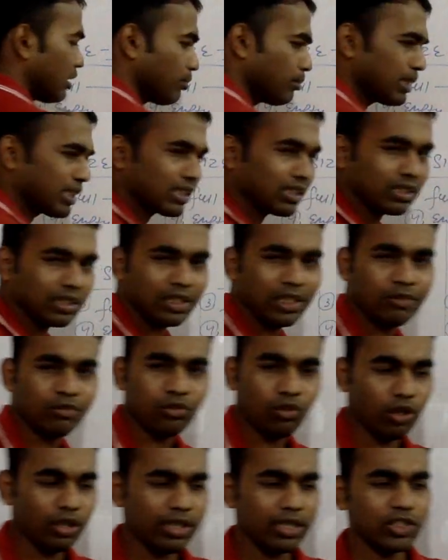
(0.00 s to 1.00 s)
means
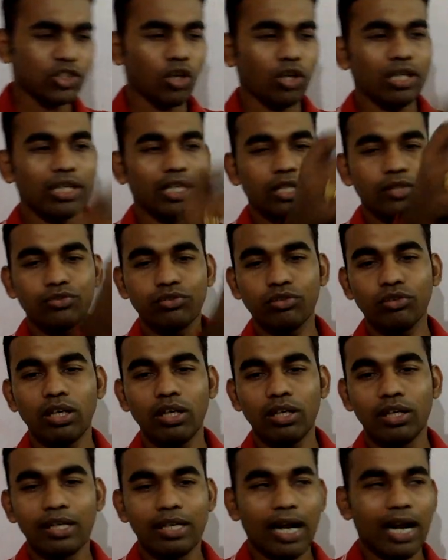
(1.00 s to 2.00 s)
if it is already full
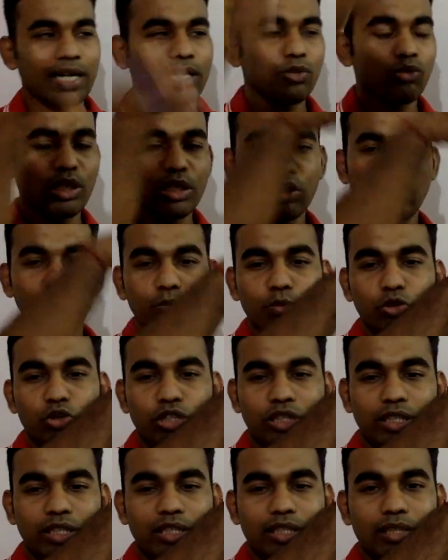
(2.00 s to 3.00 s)
and you want to
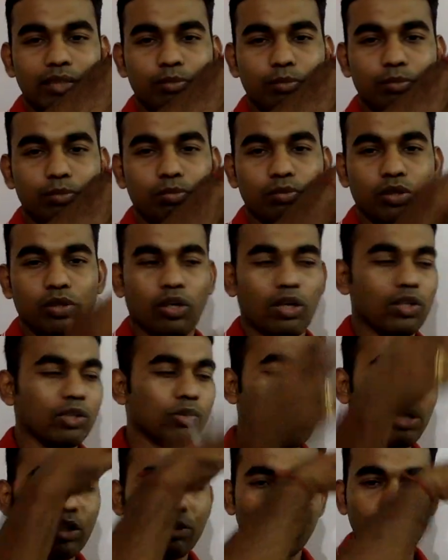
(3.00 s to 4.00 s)
push it, or
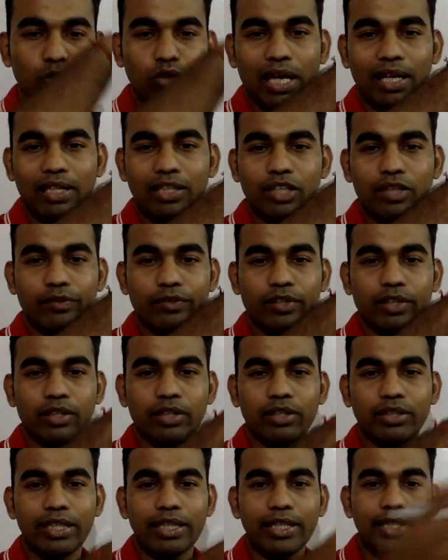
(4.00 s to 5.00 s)
you want to put another
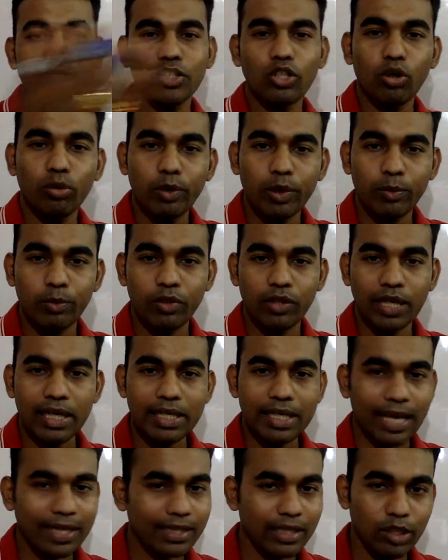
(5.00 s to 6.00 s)
ball, then it is overflow,
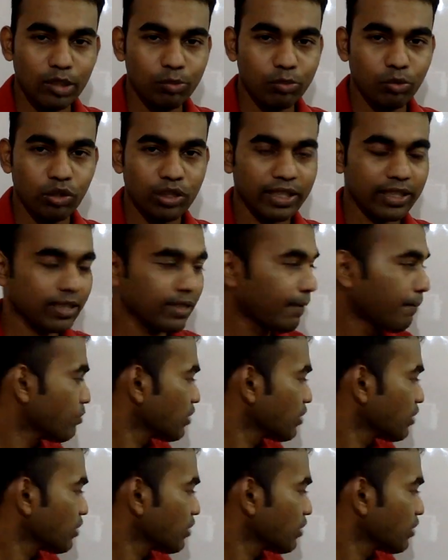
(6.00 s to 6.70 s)
right? I cannot put it.